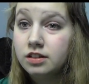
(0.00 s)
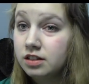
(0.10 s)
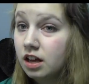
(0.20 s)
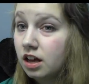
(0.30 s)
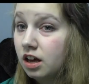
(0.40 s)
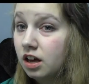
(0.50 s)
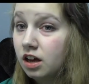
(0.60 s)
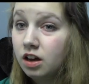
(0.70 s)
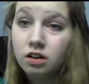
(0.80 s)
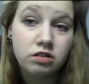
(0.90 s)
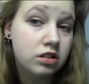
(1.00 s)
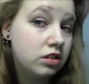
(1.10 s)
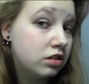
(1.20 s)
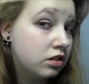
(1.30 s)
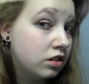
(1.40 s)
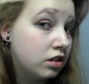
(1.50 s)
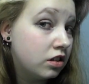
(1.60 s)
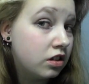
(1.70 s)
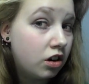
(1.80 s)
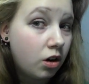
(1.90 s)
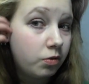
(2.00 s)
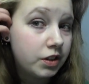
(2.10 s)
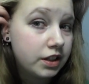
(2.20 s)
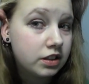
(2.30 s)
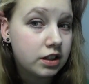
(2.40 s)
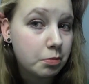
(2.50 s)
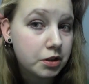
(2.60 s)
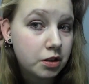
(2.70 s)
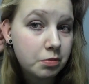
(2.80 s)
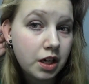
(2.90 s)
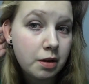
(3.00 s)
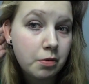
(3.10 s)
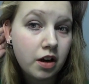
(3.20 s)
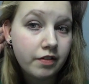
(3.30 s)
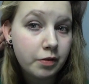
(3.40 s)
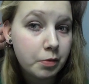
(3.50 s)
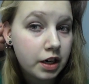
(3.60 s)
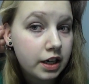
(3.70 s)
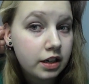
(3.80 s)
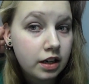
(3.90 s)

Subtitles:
So hopefully in the summer sometime I'll have enough money